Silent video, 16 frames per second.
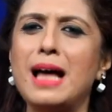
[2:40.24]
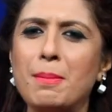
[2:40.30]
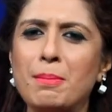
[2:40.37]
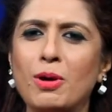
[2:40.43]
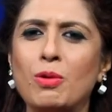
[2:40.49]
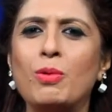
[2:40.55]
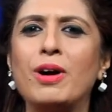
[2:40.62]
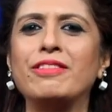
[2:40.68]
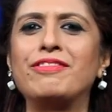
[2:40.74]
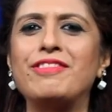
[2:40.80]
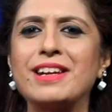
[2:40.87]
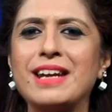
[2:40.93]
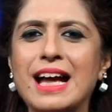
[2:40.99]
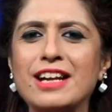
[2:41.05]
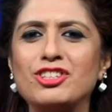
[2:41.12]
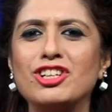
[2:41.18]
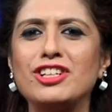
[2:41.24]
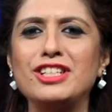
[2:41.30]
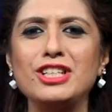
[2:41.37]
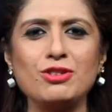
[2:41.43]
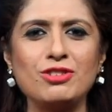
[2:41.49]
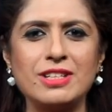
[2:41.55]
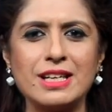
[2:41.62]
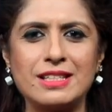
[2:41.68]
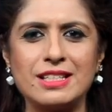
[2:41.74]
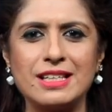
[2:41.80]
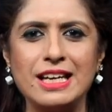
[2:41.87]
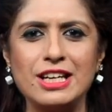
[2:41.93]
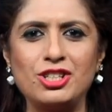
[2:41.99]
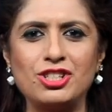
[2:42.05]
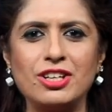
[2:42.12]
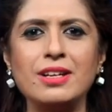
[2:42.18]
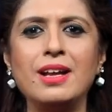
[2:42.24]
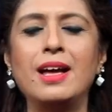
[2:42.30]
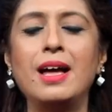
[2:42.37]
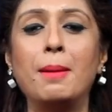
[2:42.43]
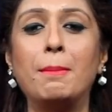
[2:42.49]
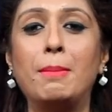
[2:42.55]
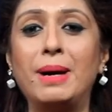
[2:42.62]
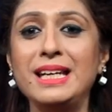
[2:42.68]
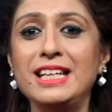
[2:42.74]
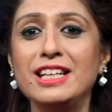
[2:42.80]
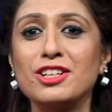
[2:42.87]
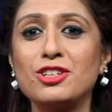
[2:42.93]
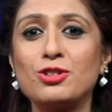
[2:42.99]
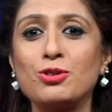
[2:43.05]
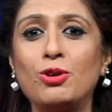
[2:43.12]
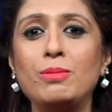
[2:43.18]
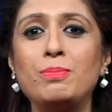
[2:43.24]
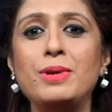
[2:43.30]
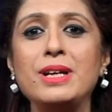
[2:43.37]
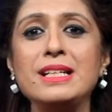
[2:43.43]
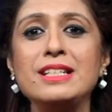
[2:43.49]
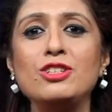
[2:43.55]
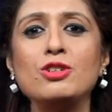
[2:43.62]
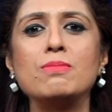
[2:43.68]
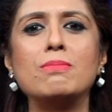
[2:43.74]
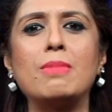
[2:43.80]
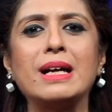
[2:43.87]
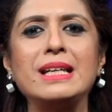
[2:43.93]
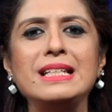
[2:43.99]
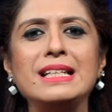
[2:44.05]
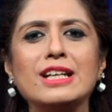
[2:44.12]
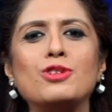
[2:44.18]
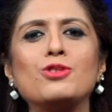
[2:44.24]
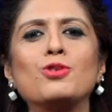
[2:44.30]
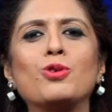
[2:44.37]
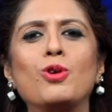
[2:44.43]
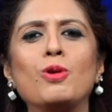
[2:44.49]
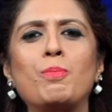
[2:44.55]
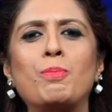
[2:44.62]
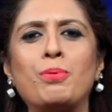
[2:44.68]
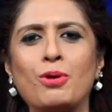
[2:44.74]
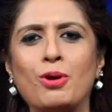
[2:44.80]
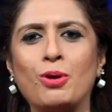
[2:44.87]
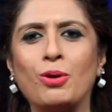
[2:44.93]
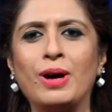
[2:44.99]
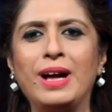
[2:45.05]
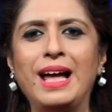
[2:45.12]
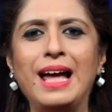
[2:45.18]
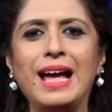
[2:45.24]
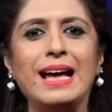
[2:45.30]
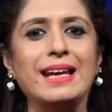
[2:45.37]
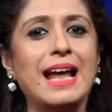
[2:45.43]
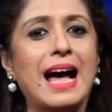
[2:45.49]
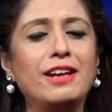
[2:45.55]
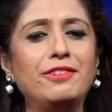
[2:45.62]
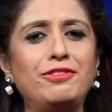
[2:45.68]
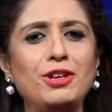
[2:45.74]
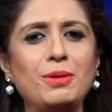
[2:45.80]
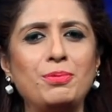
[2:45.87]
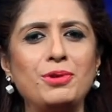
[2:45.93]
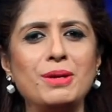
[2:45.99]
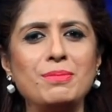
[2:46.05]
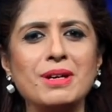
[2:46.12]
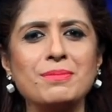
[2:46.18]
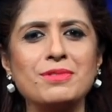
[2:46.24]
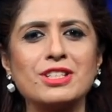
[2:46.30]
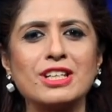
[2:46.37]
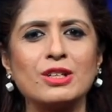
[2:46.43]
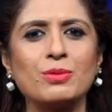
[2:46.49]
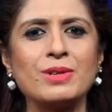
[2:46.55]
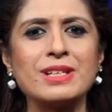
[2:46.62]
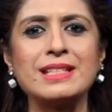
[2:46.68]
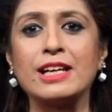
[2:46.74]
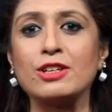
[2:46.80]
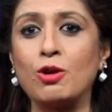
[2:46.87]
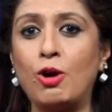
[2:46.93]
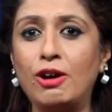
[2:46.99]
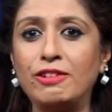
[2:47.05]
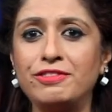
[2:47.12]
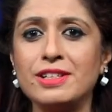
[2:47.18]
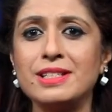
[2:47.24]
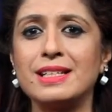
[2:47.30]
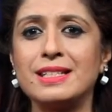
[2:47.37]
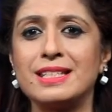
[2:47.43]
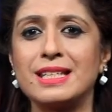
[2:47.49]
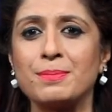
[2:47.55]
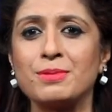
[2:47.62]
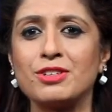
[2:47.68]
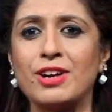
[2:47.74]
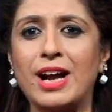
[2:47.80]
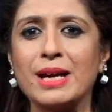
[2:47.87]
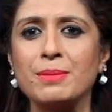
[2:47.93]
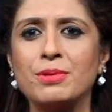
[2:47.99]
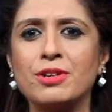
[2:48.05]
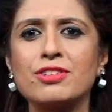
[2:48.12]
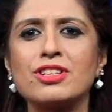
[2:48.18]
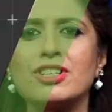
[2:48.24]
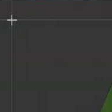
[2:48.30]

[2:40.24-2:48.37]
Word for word: number one financial news destination, Money Control brings you Money Control Pro, an ad-free premium service that offers its subscribers